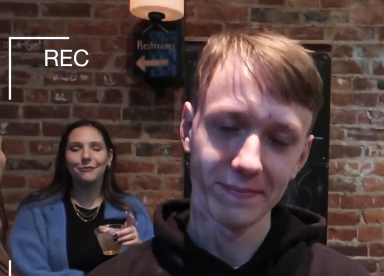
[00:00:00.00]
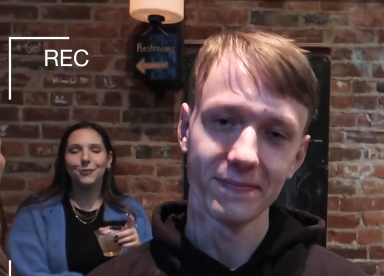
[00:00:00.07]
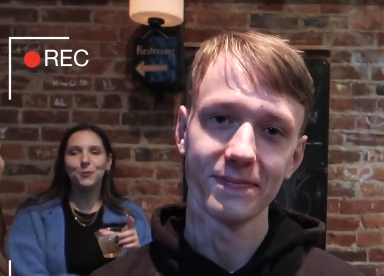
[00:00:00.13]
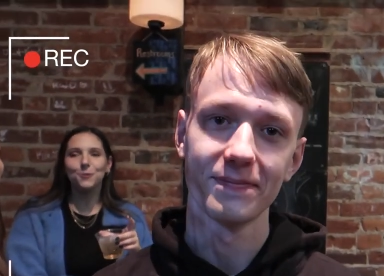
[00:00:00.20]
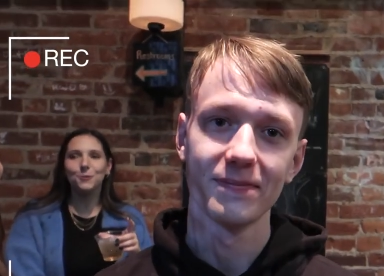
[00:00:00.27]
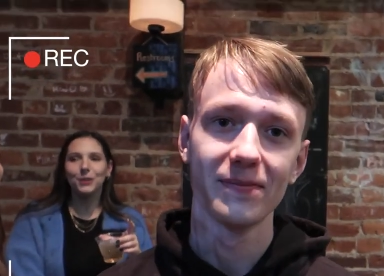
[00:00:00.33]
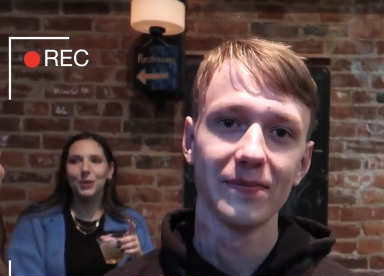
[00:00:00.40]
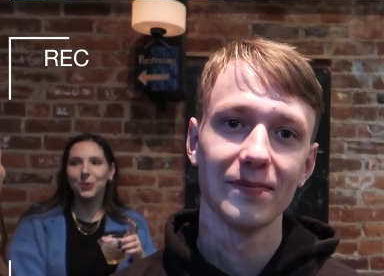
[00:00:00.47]

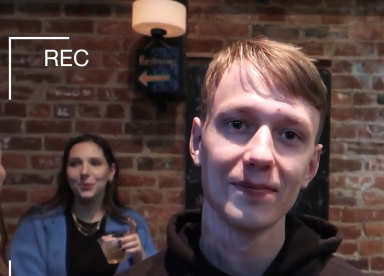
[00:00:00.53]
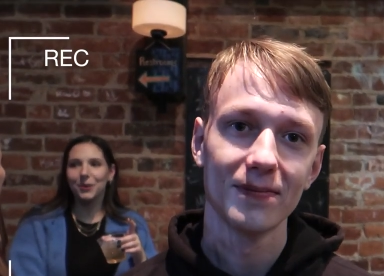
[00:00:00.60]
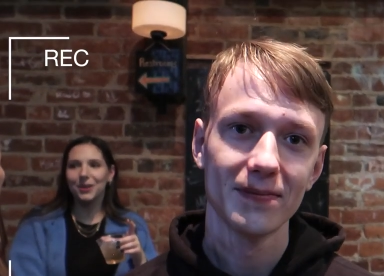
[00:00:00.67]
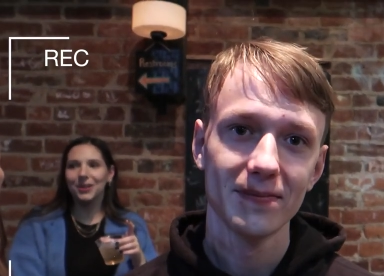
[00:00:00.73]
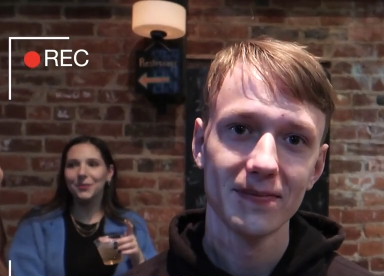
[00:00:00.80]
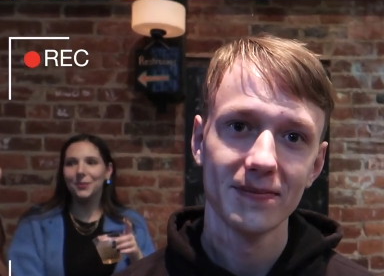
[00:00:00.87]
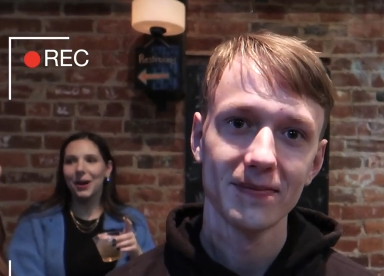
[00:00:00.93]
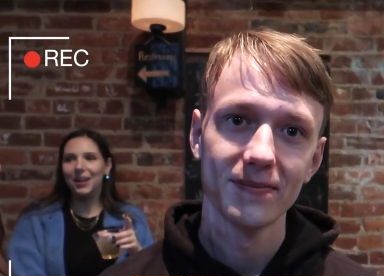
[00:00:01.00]
Speaker 1: who would you
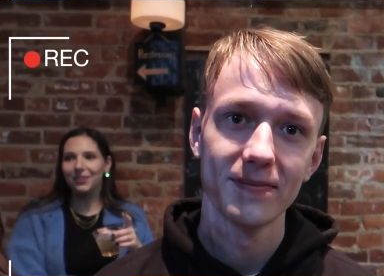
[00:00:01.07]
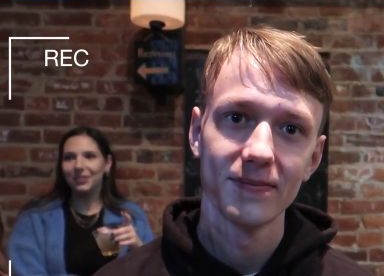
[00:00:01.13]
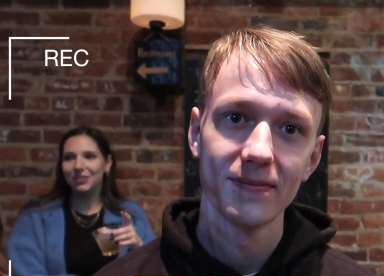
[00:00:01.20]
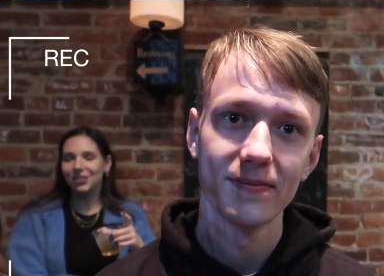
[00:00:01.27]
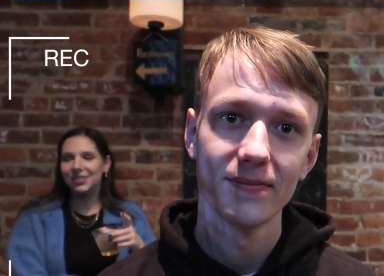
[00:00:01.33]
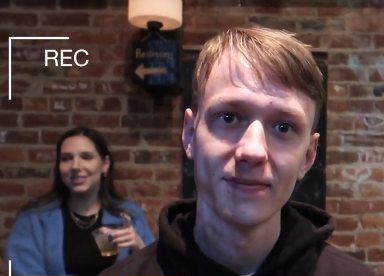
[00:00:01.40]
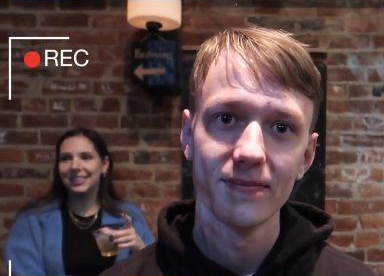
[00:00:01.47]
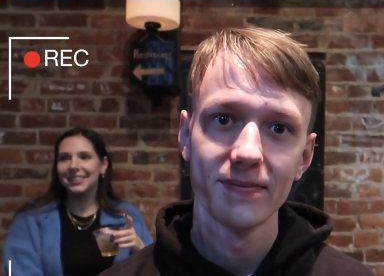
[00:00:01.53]
say
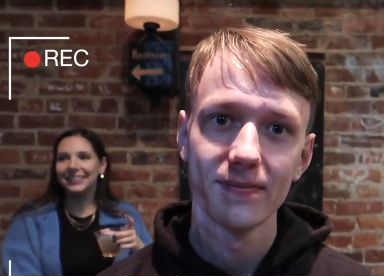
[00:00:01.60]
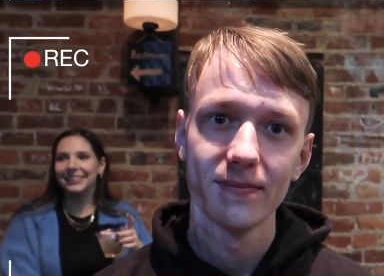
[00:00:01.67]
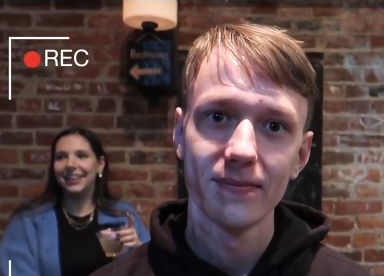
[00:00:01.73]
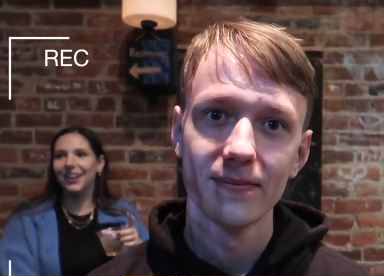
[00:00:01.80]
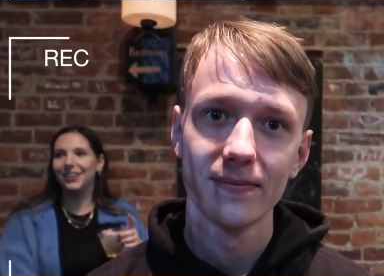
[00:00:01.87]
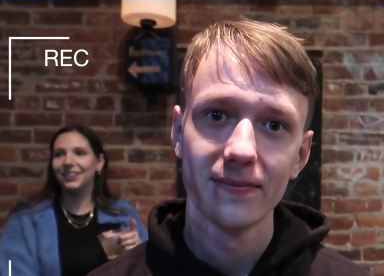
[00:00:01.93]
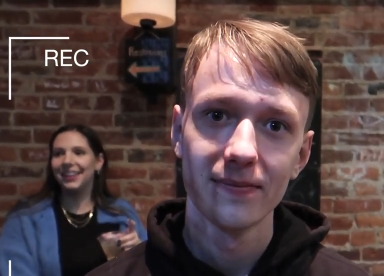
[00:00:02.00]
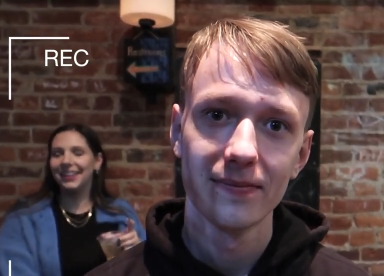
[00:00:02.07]
is the
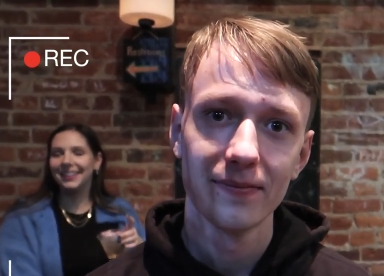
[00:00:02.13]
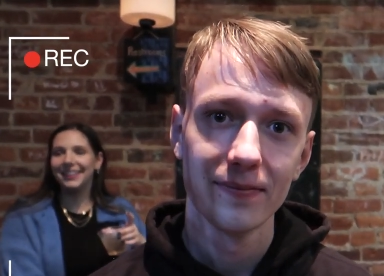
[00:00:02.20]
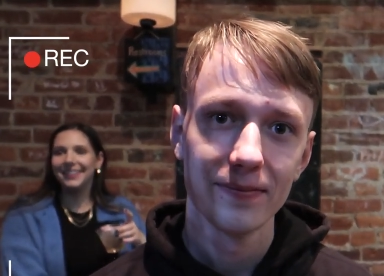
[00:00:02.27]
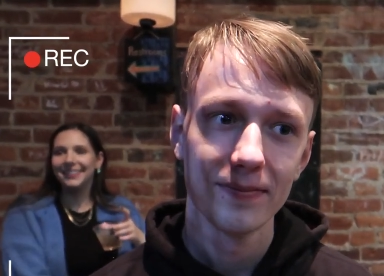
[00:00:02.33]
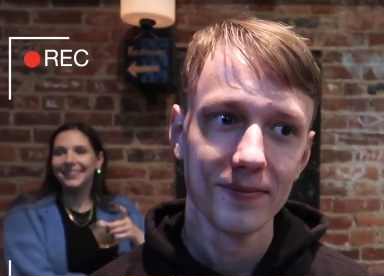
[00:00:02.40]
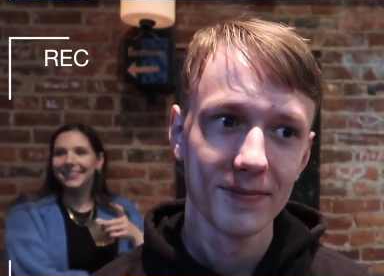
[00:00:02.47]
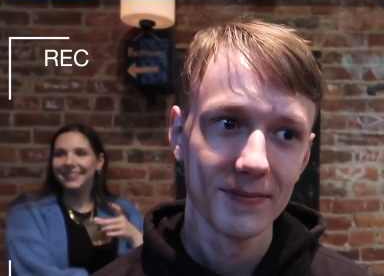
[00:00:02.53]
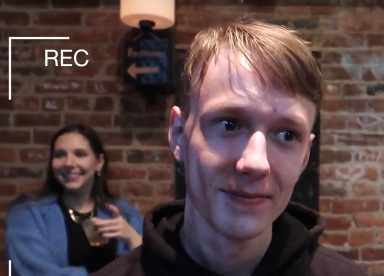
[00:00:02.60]

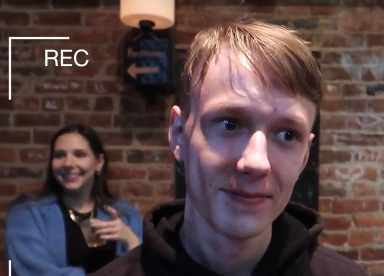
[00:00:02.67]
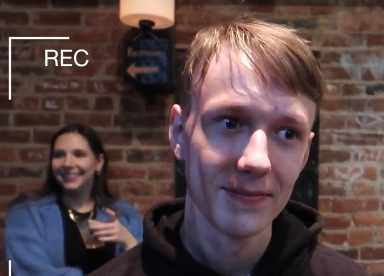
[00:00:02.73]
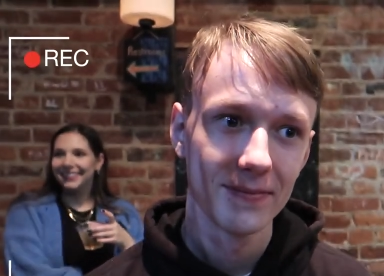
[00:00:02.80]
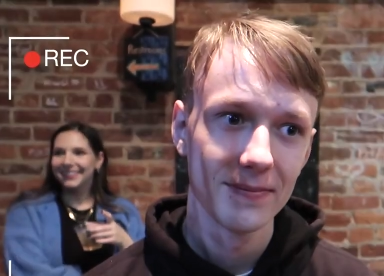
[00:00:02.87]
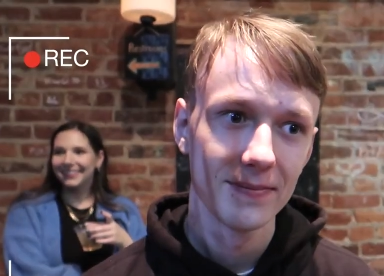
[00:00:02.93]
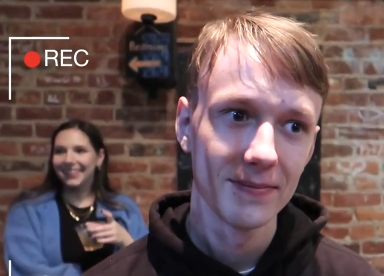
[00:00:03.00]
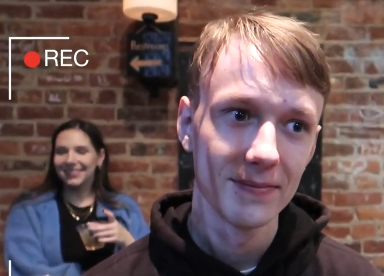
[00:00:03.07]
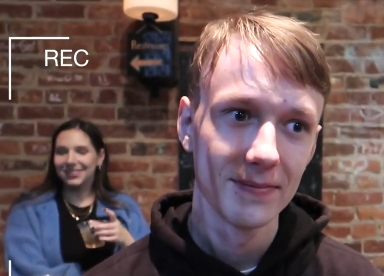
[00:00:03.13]
#1
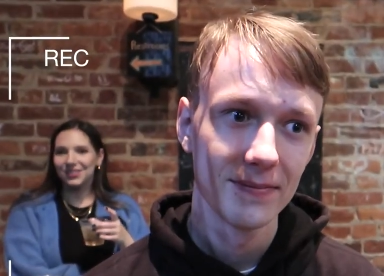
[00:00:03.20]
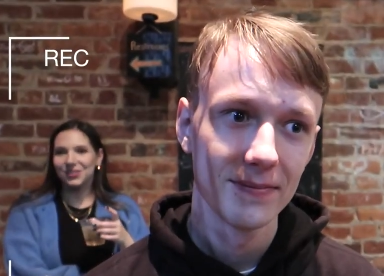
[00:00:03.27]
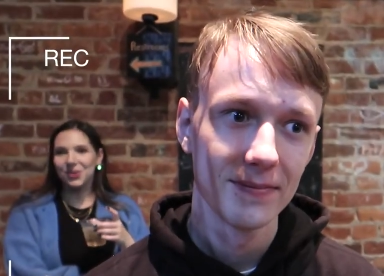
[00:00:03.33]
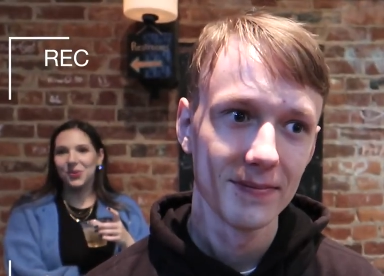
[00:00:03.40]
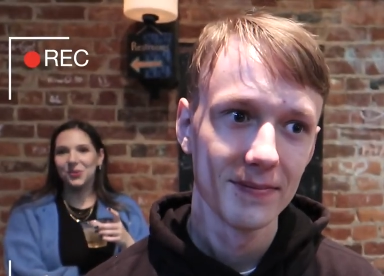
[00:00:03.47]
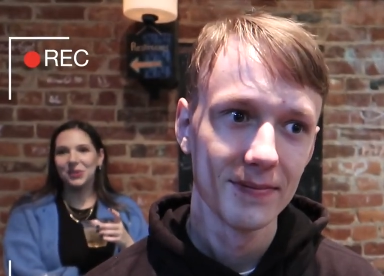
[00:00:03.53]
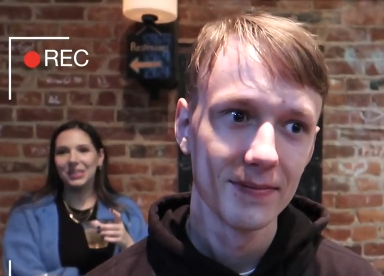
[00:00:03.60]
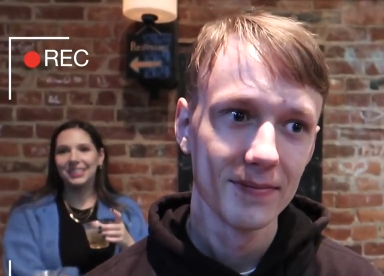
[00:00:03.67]
winner at axe
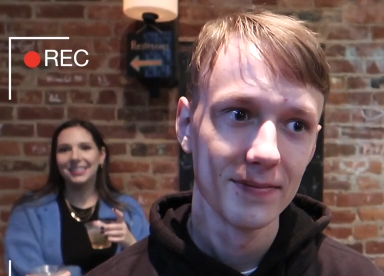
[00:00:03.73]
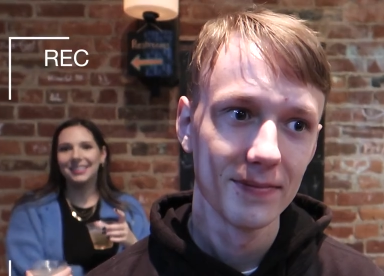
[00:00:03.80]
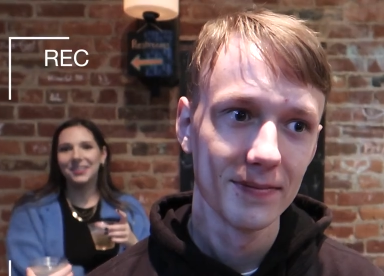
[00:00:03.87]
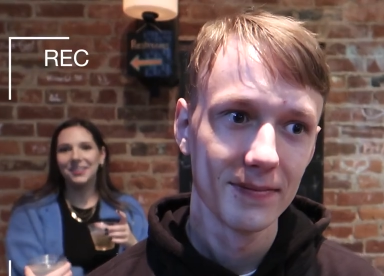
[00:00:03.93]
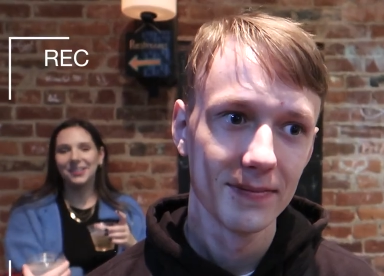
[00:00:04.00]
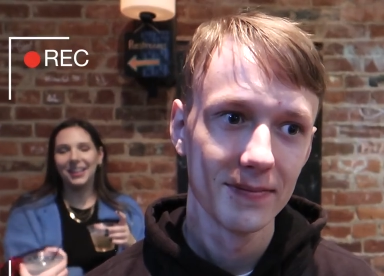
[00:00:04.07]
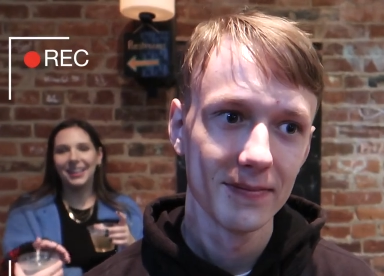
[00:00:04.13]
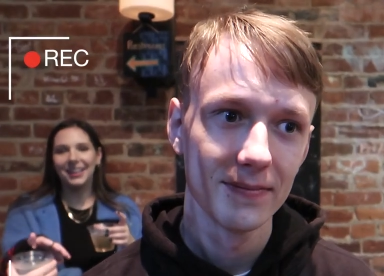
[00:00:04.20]
throwing
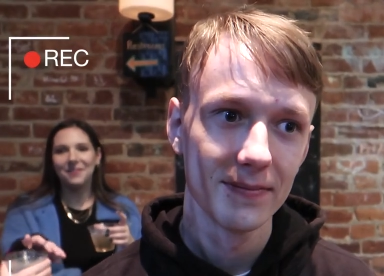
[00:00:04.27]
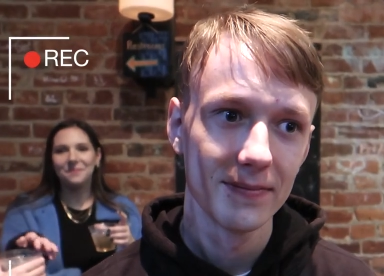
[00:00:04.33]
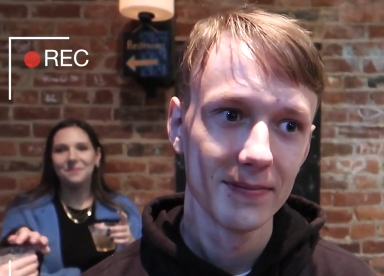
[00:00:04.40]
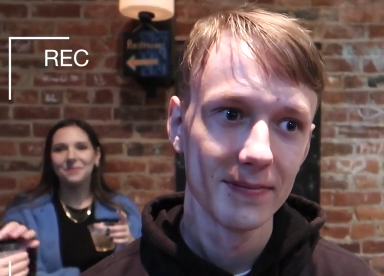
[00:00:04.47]
out of this whole